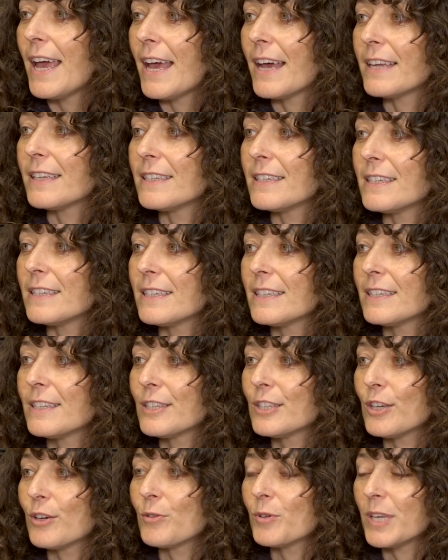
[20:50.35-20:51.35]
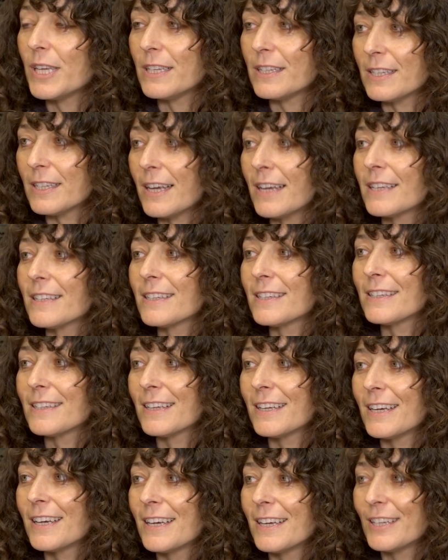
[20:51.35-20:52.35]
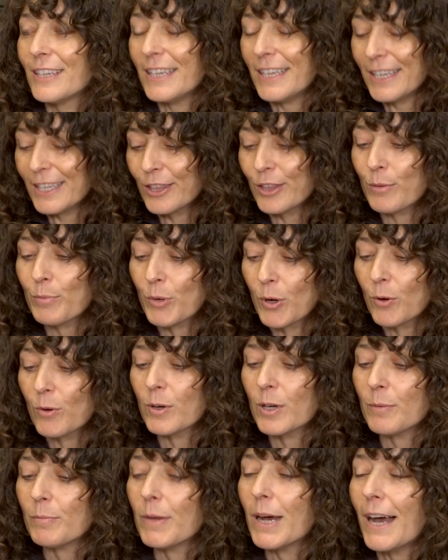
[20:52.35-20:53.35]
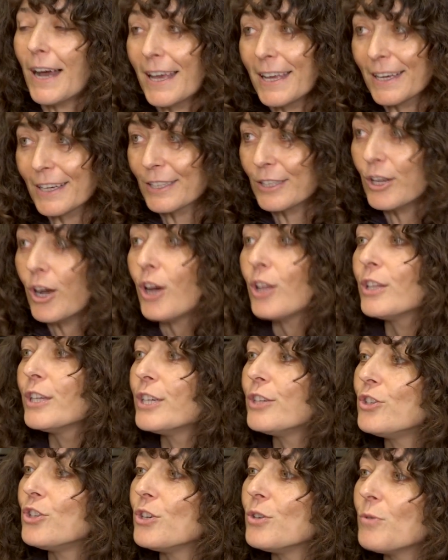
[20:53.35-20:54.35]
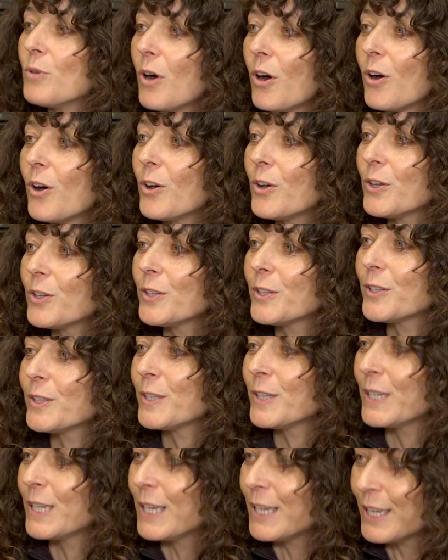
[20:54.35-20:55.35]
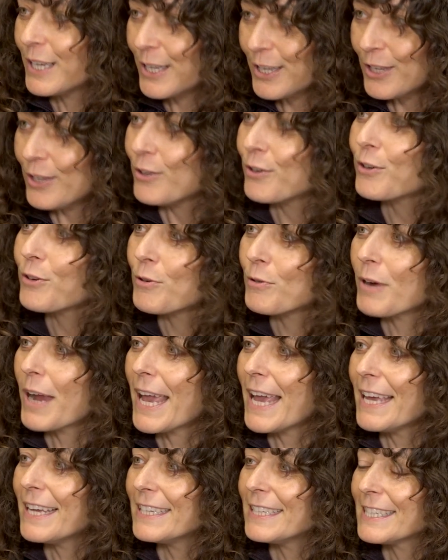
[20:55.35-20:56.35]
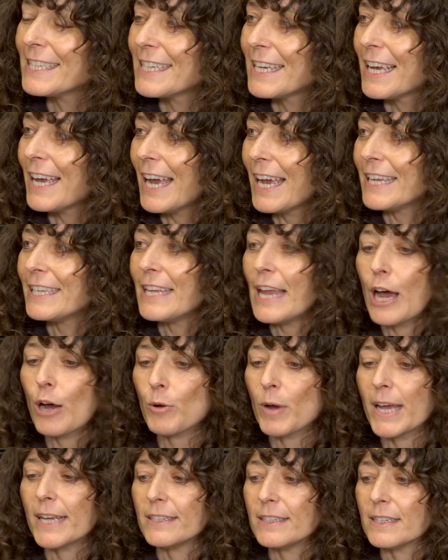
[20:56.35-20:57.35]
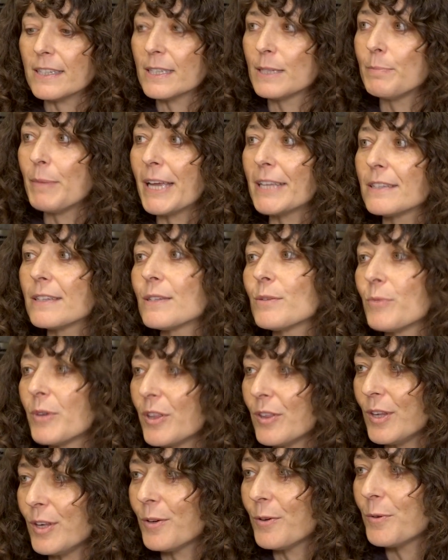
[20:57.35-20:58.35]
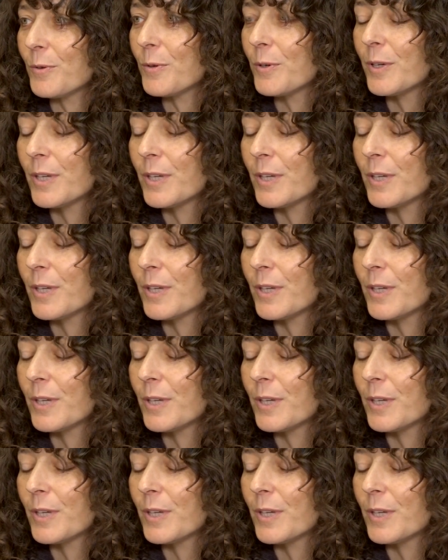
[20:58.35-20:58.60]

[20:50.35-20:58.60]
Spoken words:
And so he says in the poem, I acknowledge you all, you're great, and now I dispense with you.